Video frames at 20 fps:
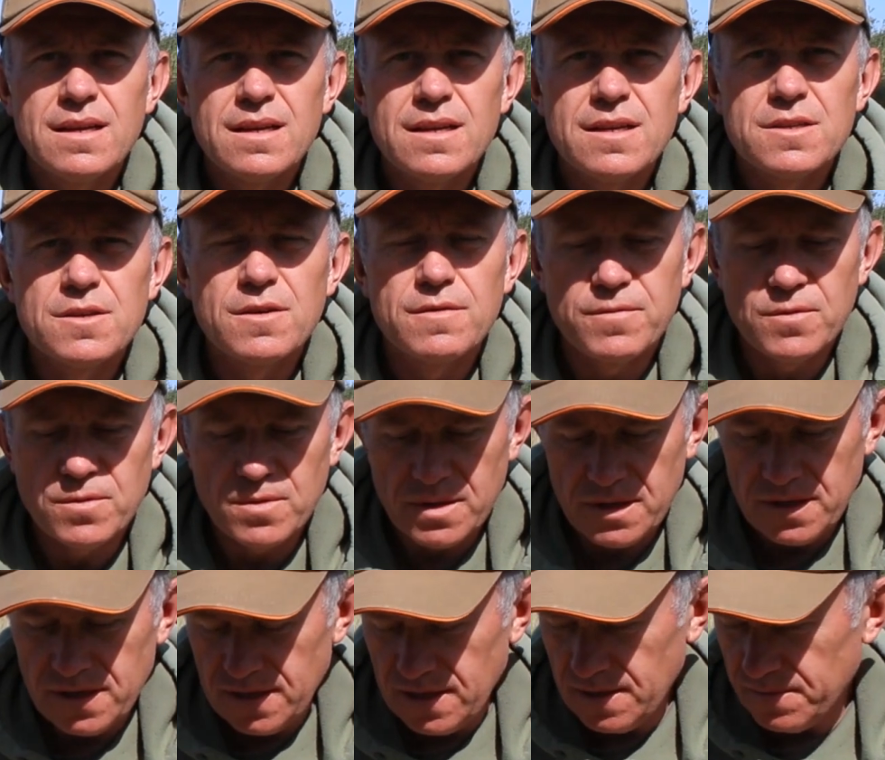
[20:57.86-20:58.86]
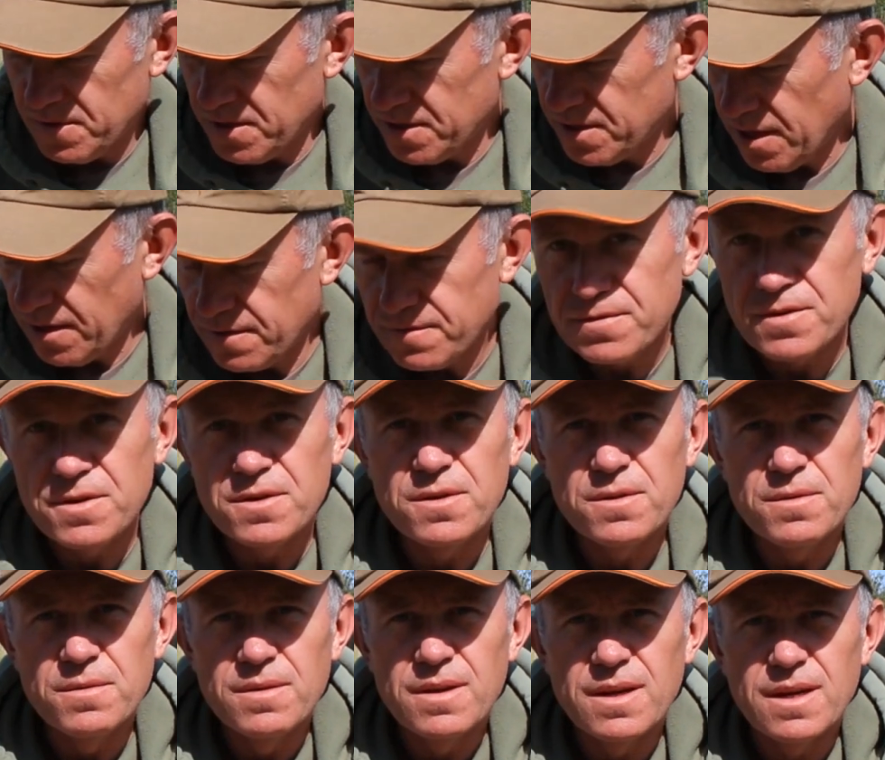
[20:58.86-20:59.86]
So I thought I'd just go
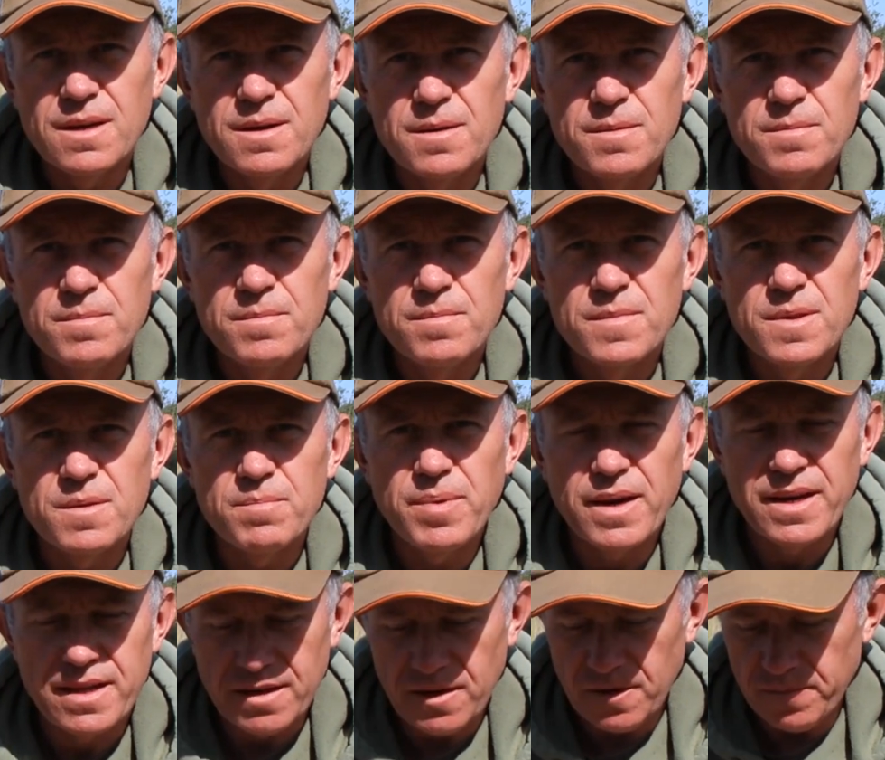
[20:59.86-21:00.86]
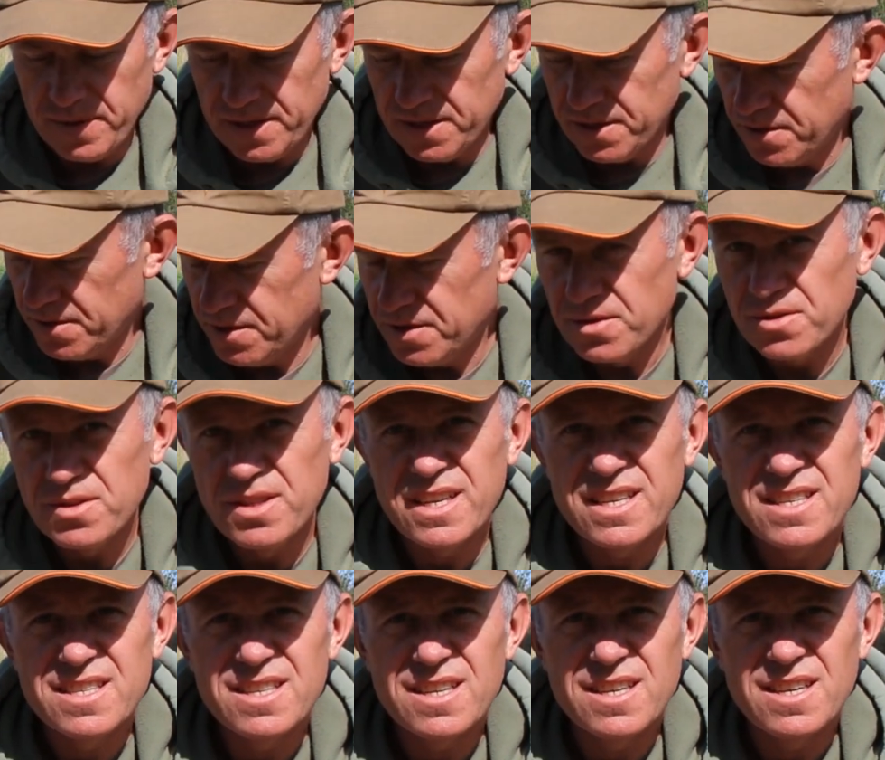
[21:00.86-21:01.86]
through the bait that I've been using on
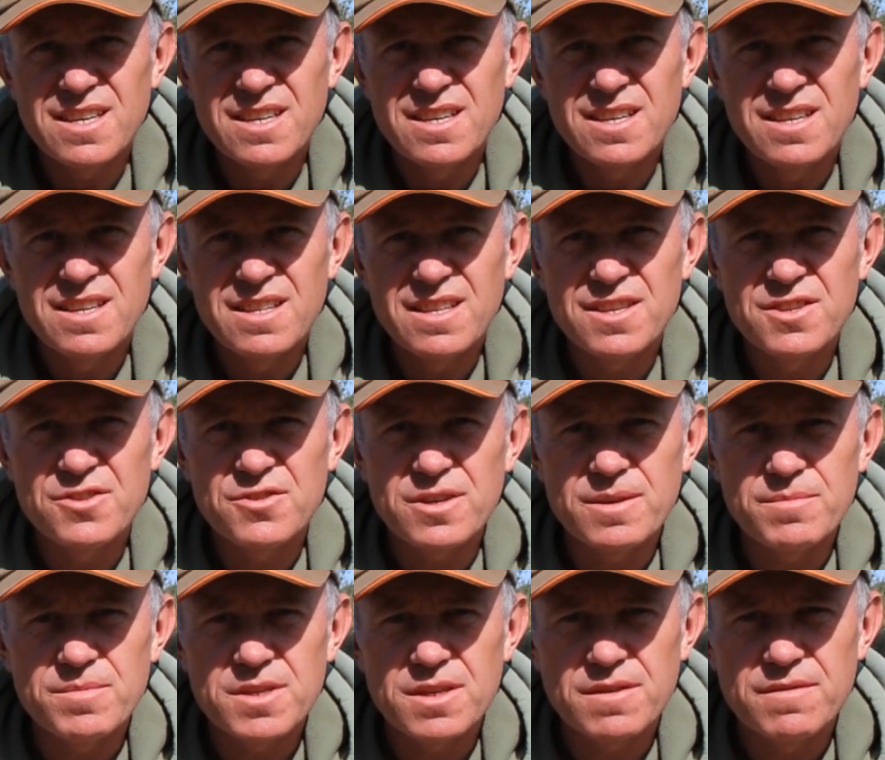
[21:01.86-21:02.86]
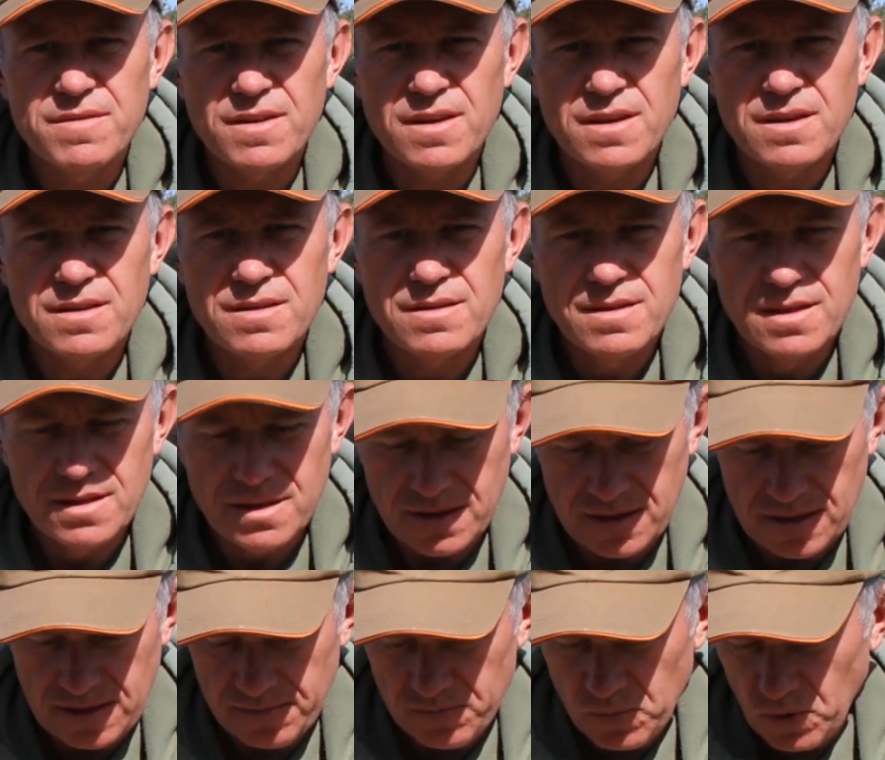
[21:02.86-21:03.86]
this trip so far,
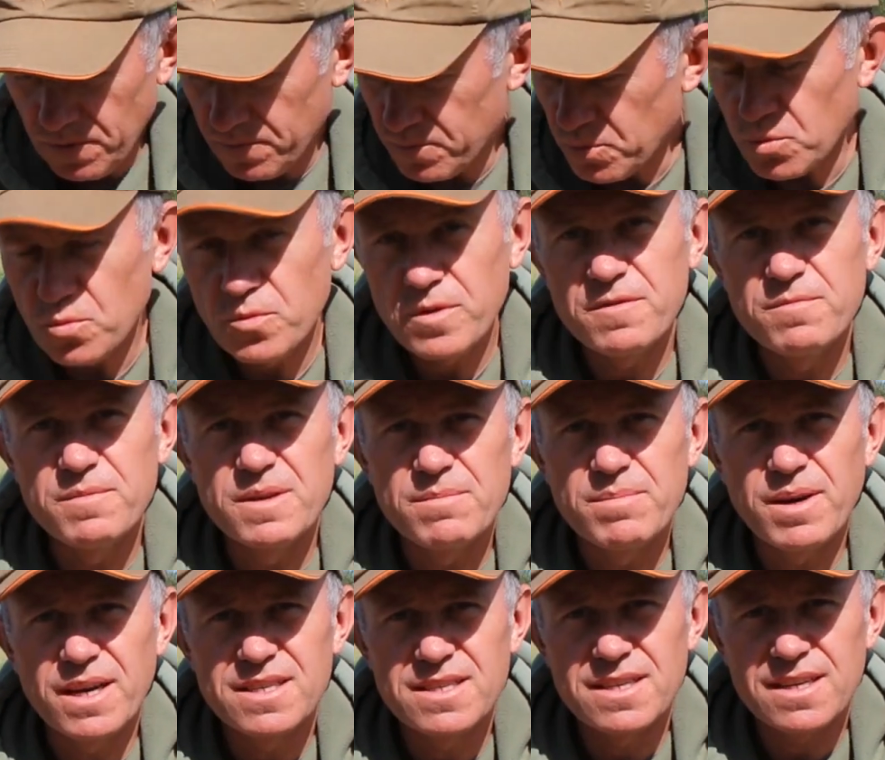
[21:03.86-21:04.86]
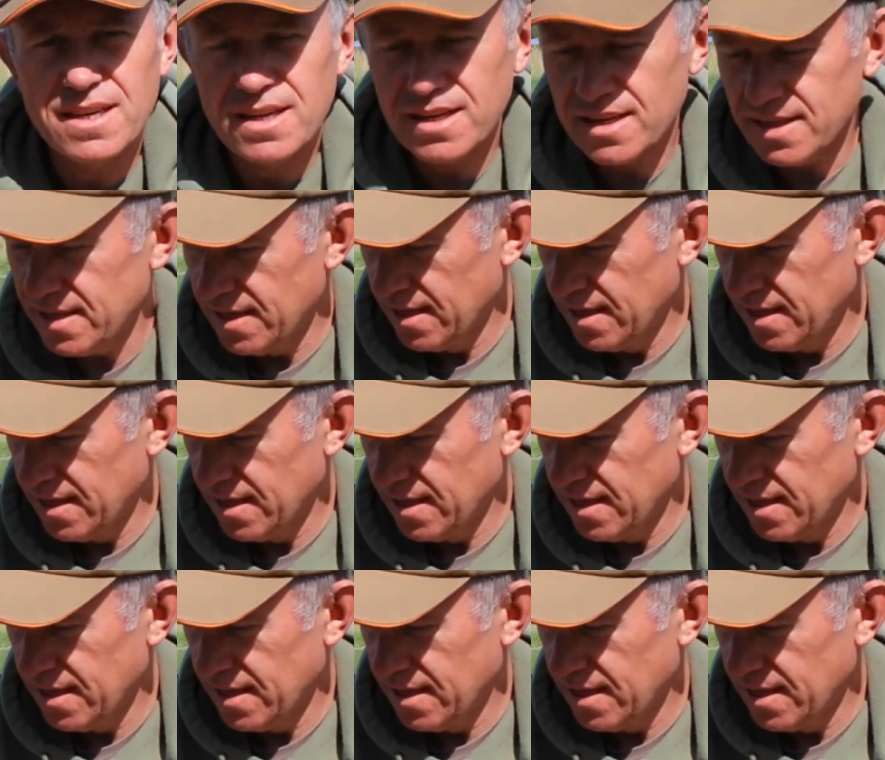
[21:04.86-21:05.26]
what I've brought with me basically.